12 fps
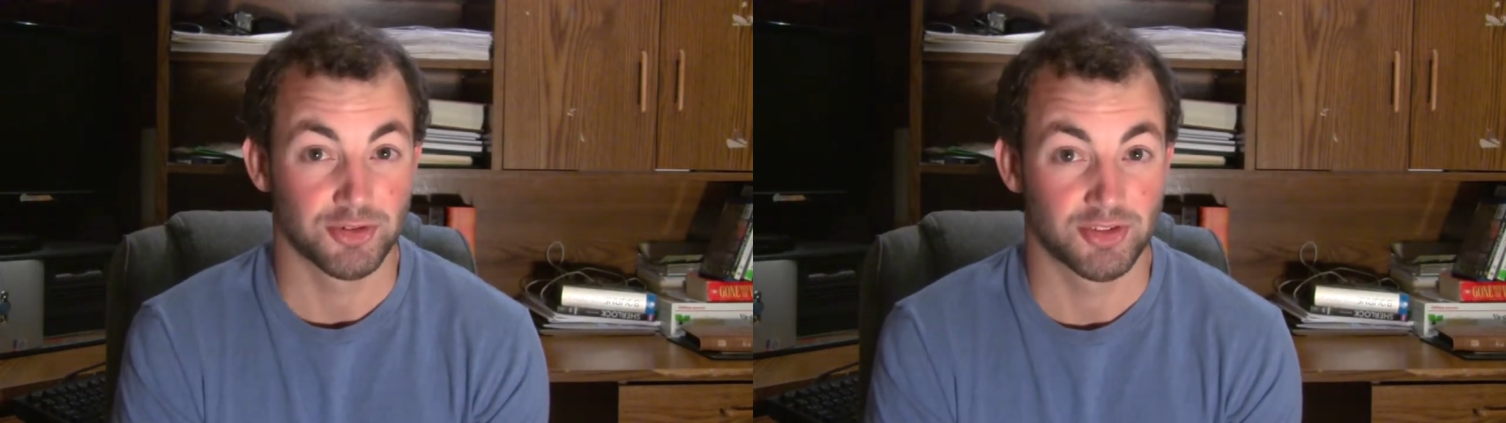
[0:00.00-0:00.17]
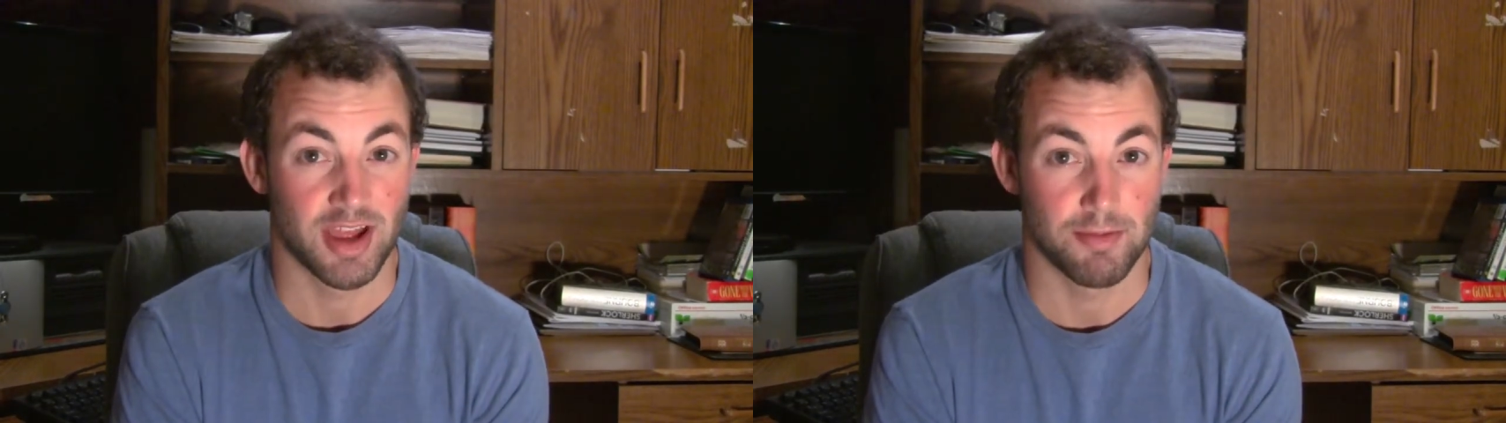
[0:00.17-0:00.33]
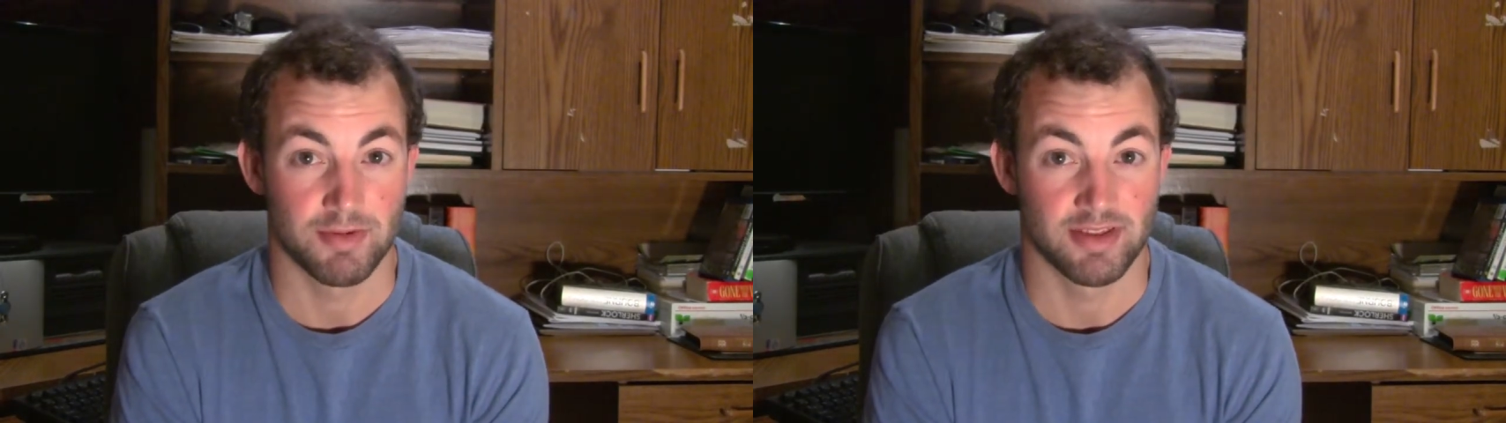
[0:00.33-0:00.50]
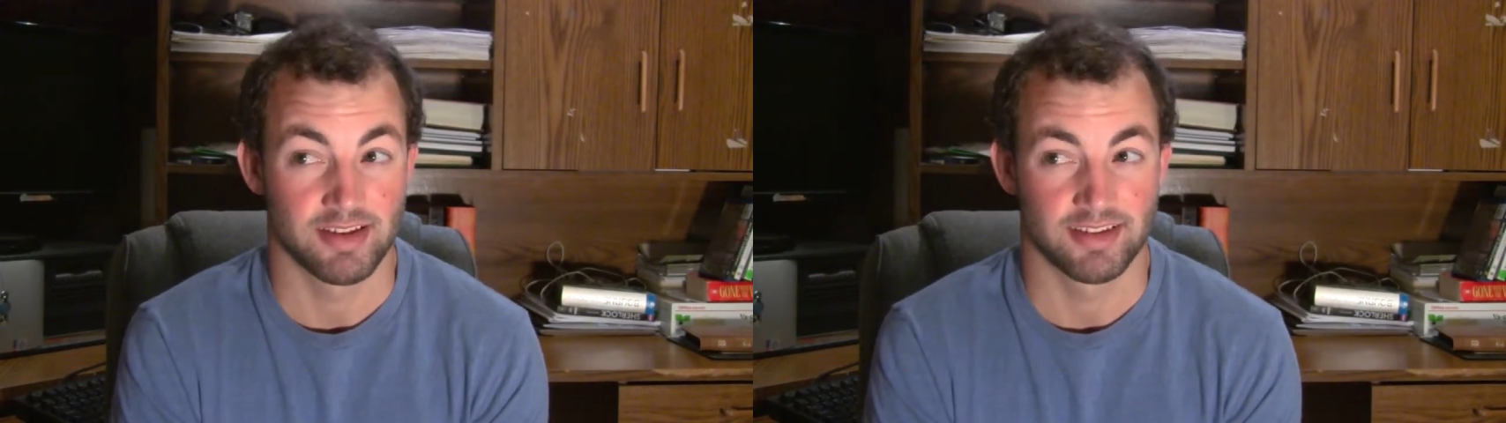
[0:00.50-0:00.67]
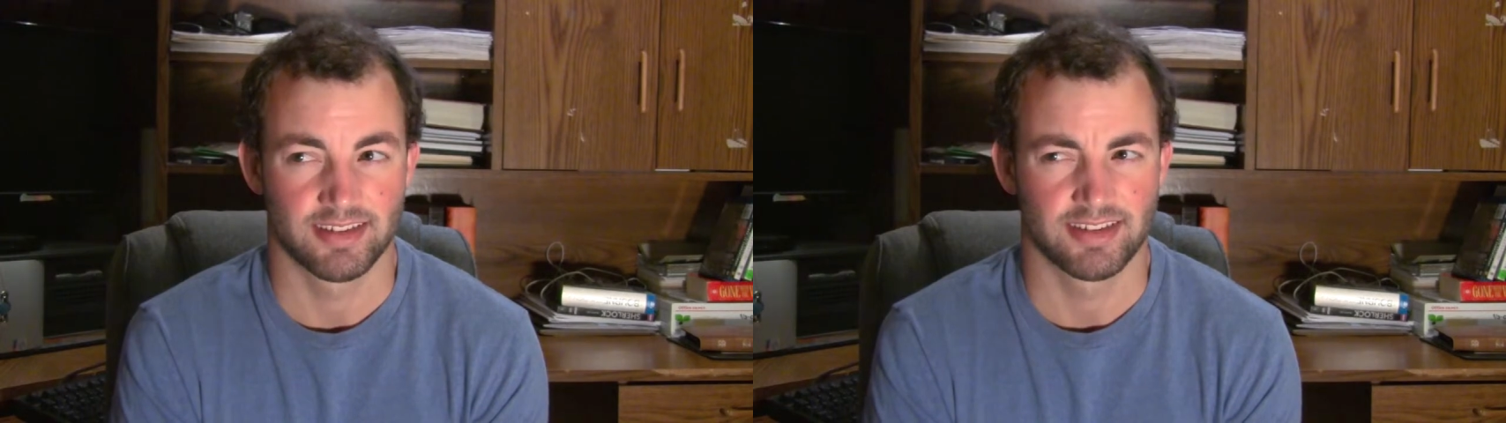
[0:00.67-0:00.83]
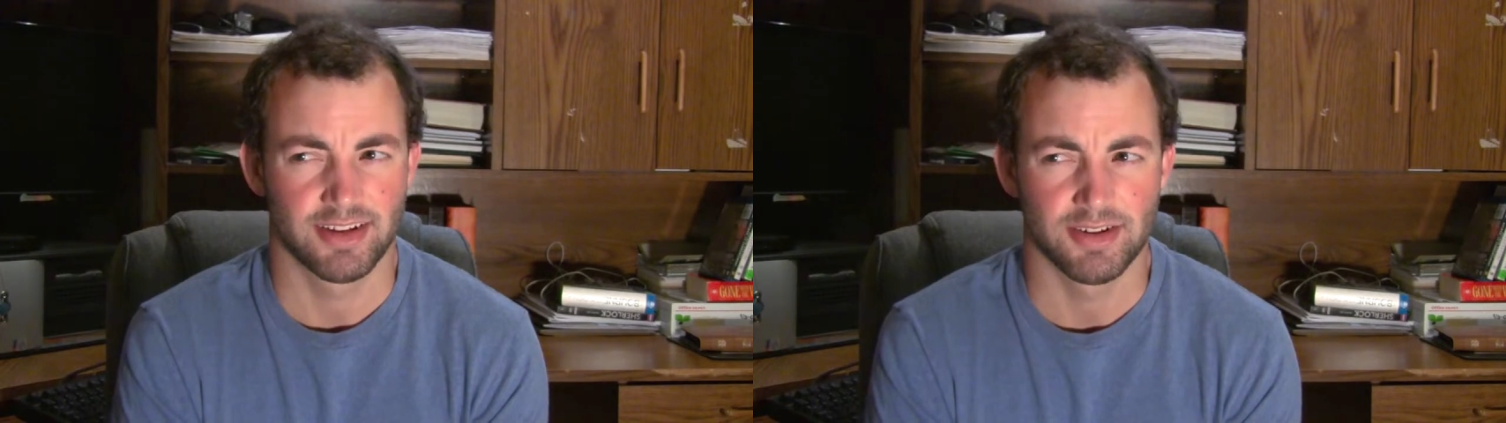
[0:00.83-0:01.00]
step in
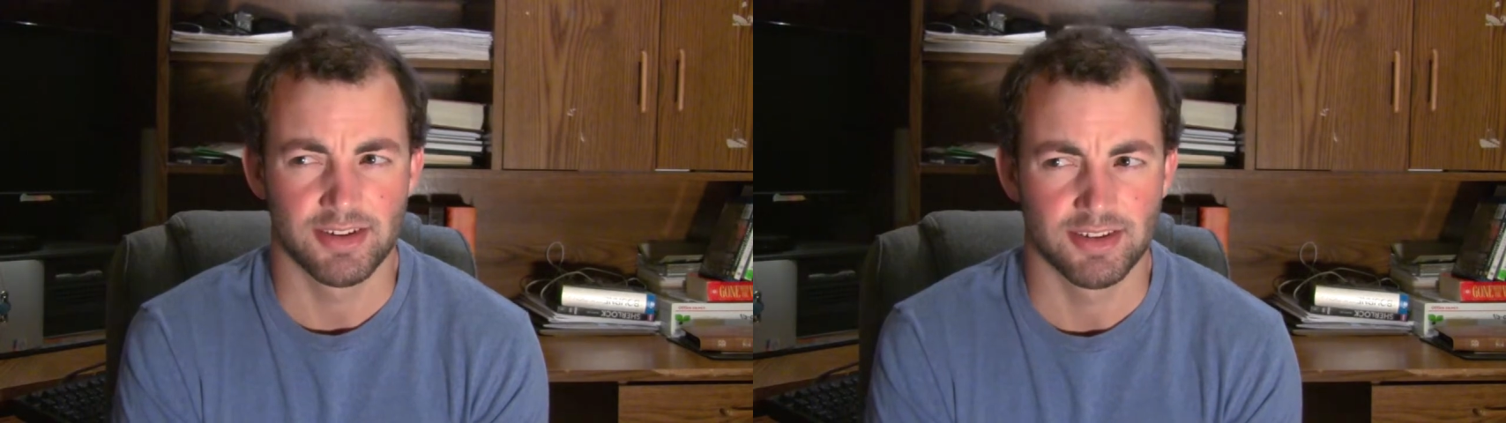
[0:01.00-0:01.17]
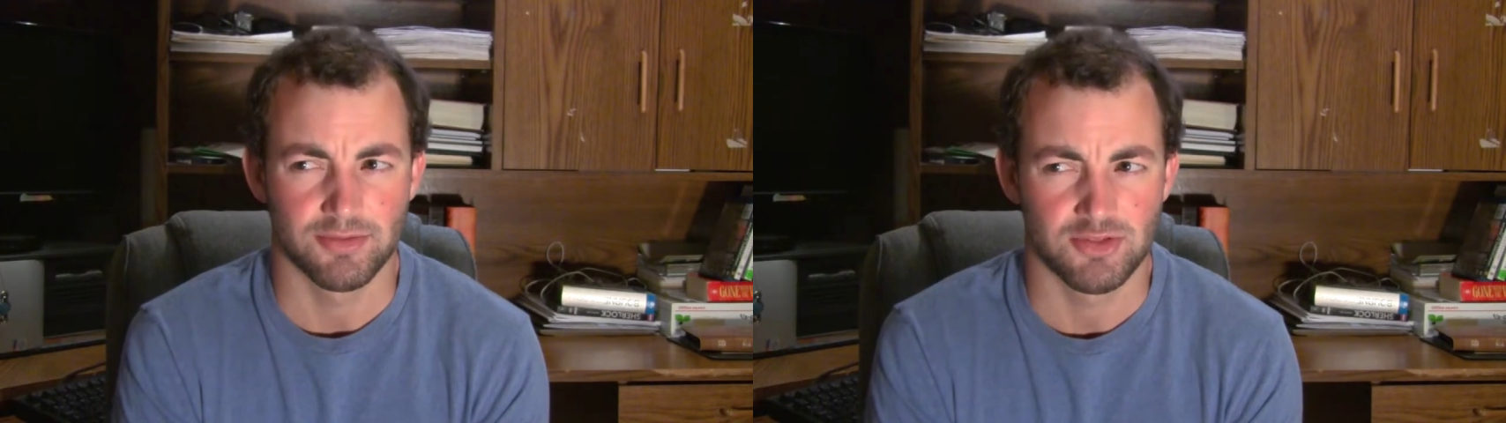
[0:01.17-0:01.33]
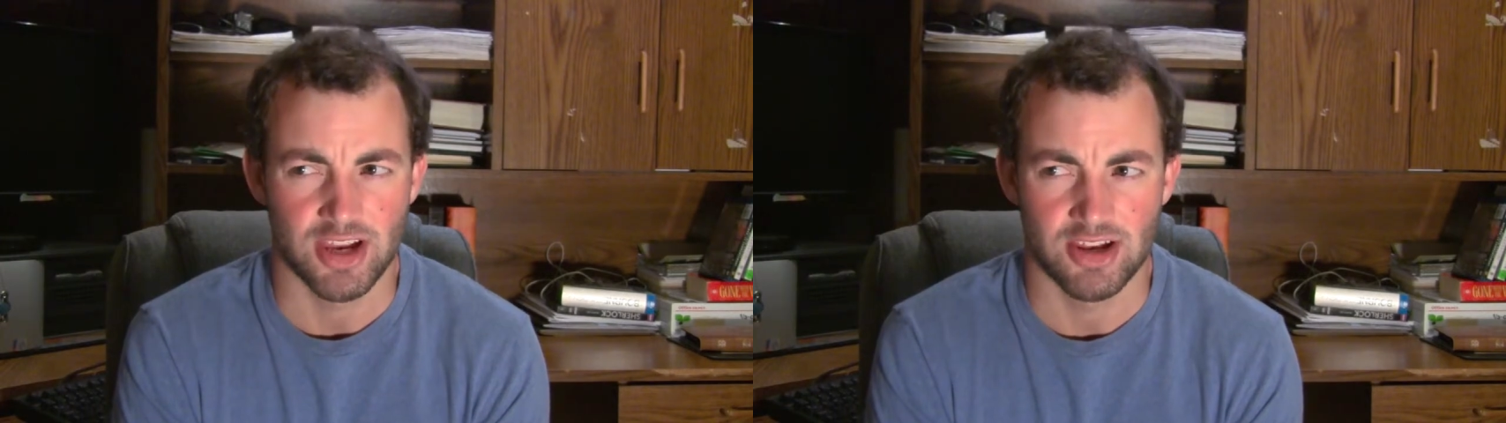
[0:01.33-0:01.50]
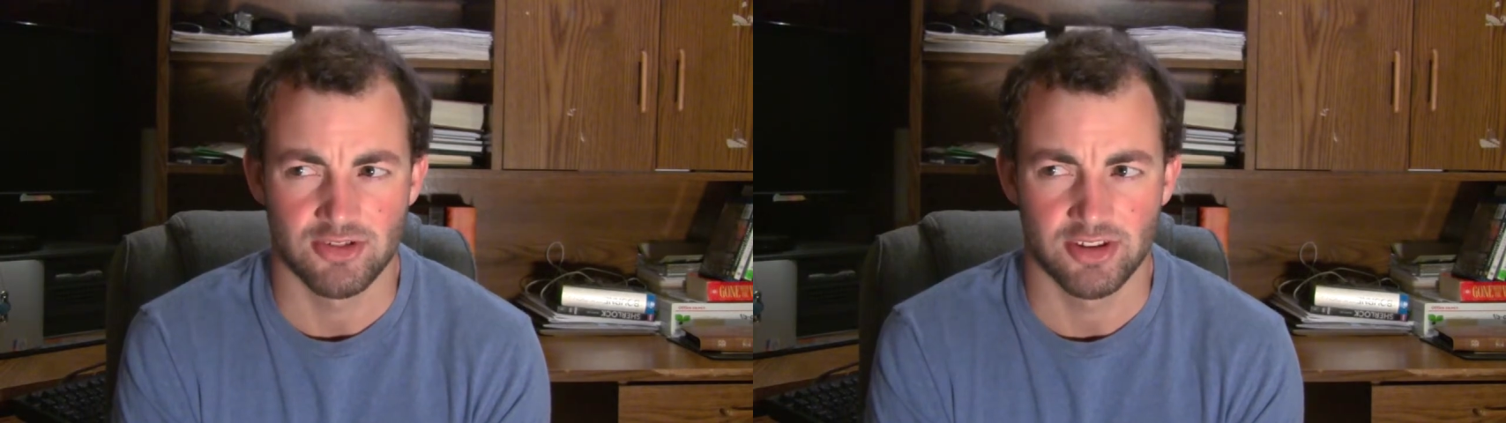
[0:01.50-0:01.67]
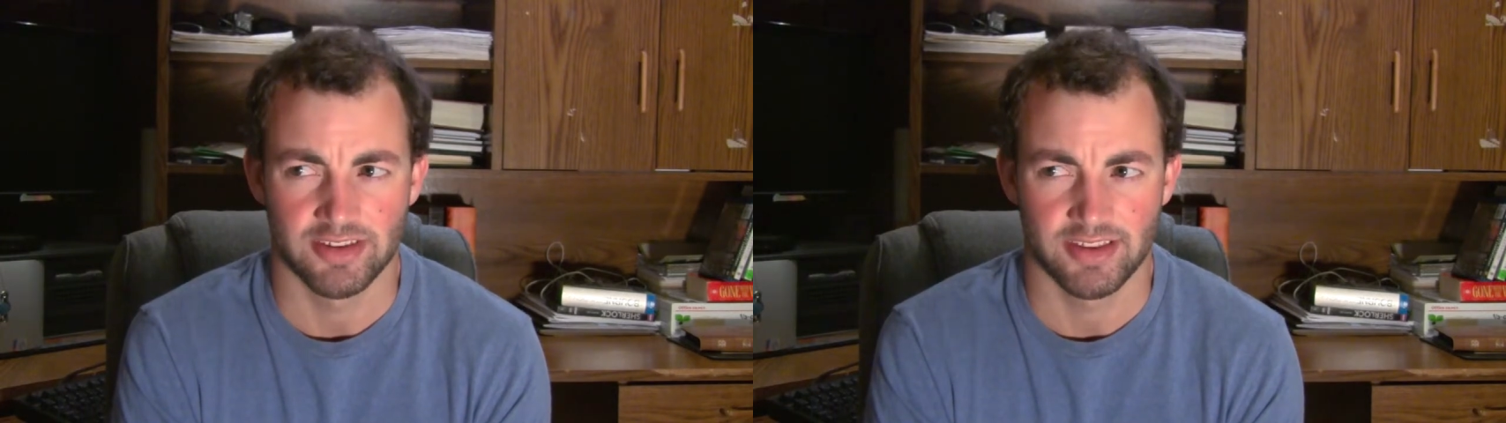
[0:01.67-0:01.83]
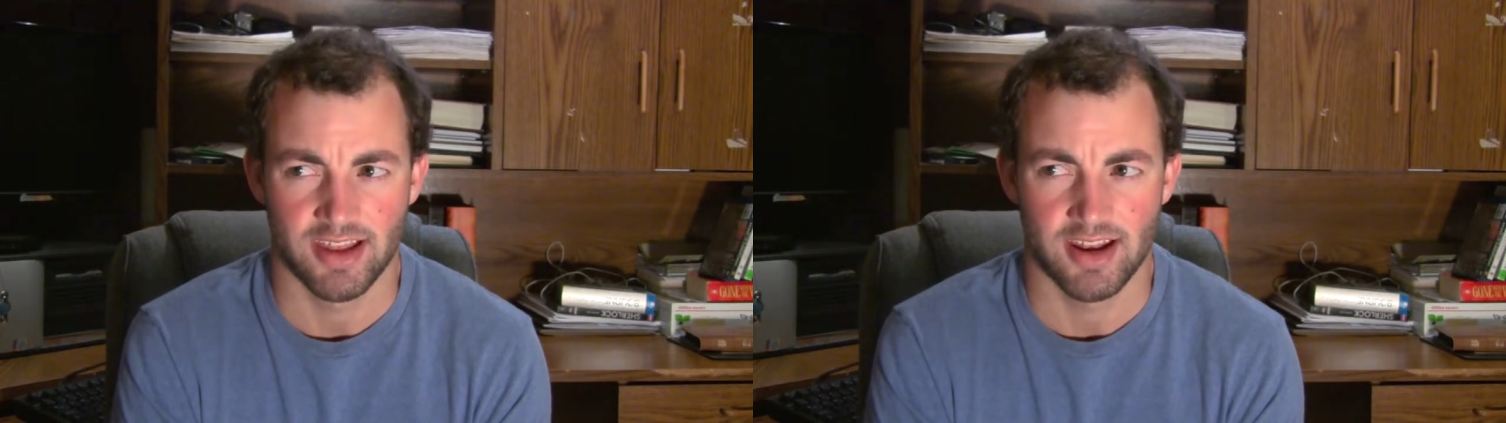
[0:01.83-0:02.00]
this series of
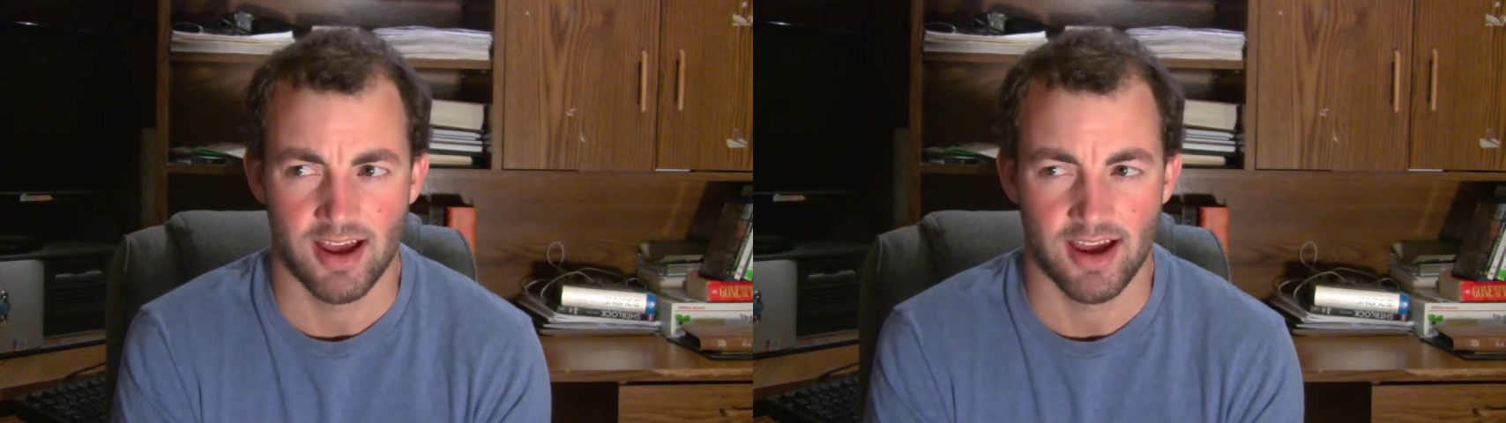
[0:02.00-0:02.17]
changes that